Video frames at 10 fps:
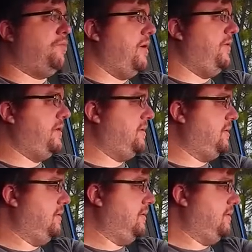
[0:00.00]

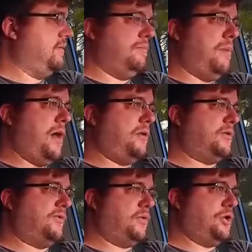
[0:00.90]
previous
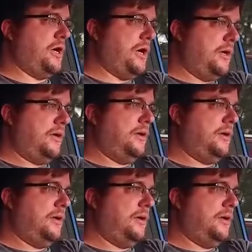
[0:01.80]
models for sure.